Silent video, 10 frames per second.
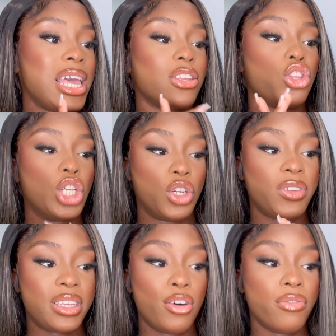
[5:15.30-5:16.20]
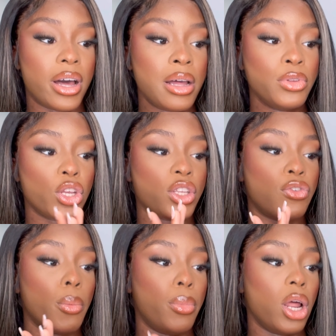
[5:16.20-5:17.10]
is a touch of silver, so it's
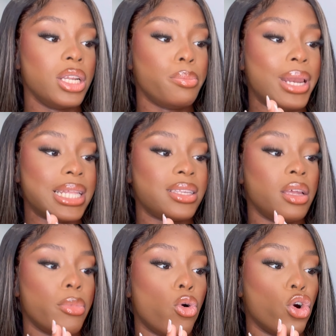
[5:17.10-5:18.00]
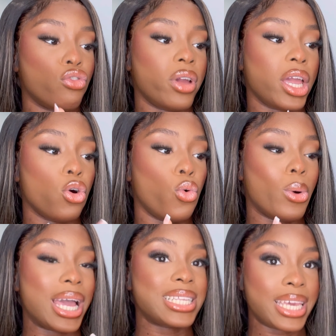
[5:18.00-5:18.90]
for blonde, platinum, or grey or
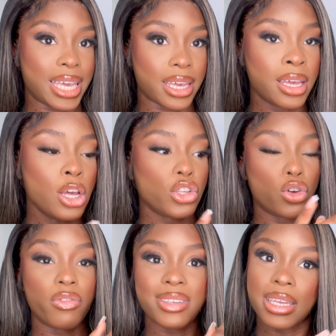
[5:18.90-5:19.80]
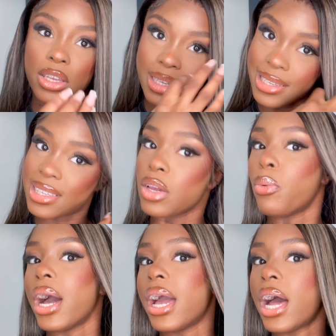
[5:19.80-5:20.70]
white hair. So obviously you can see
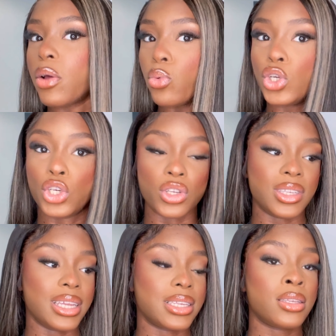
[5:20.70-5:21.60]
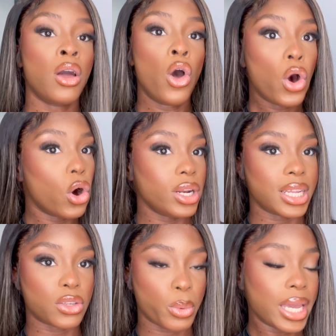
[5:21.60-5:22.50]
why I would use this on
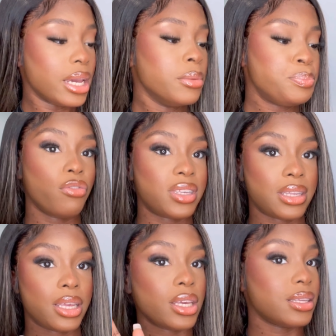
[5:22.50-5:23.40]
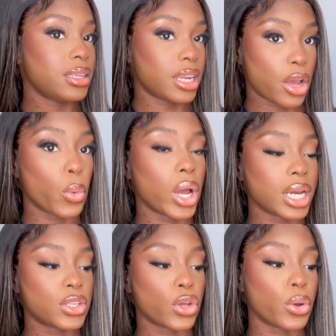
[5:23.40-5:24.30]
this wig. Obviously you can see that it
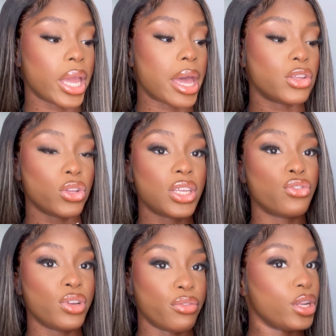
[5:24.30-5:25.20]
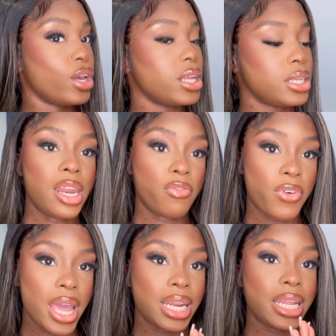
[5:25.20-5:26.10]
works, so yeah, so this is really, really good. And then
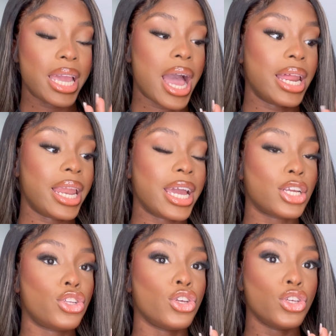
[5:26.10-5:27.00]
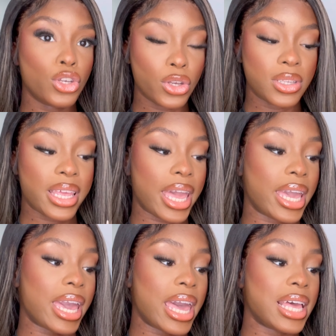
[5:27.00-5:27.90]
finally, I like to use a
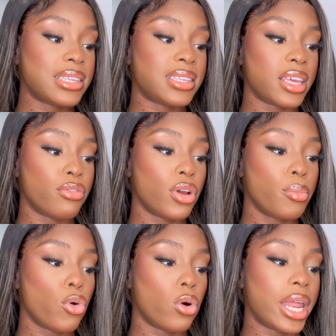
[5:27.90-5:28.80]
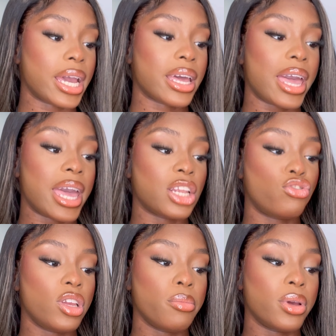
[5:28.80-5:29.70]
hair serum or like a hair
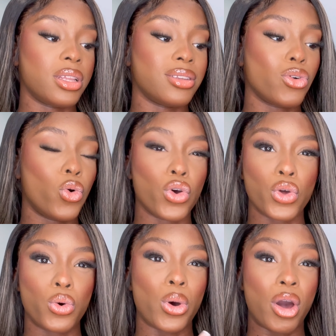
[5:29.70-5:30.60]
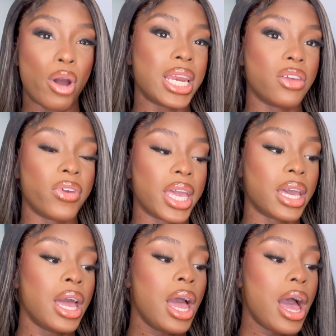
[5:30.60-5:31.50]
treatment oil or anything
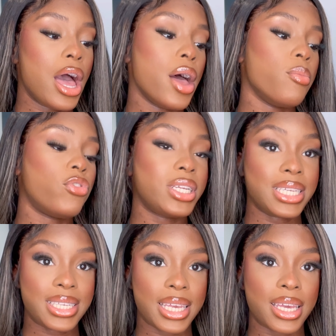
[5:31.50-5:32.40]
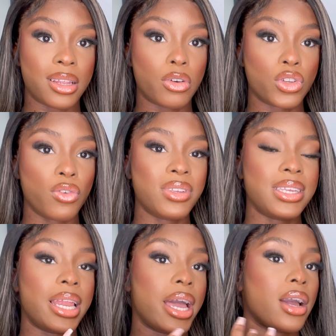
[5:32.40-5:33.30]
for this hair, because obviously
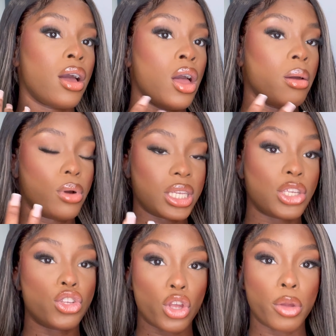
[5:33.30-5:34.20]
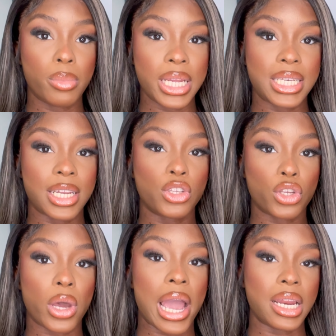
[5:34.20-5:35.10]
like because it's so bleached and so
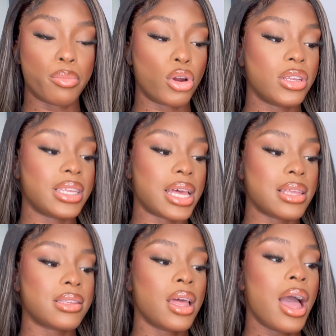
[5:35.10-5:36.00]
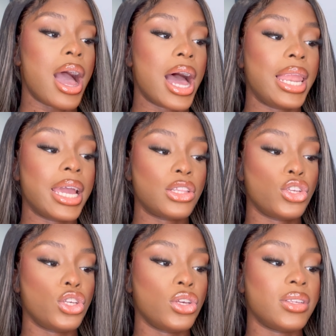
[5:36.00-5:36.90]
highly processed, I like to
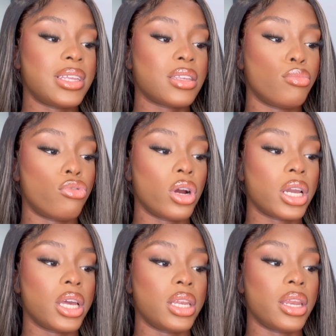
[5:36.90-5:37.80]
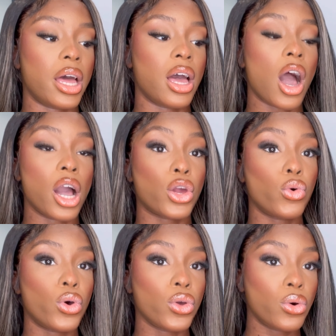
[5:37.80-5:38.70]
use this Moroccan argan
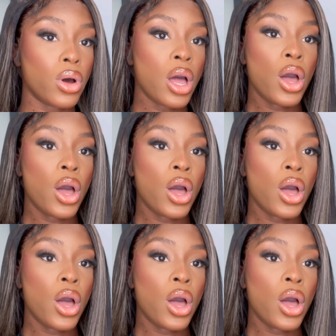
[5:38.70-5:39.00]
oil,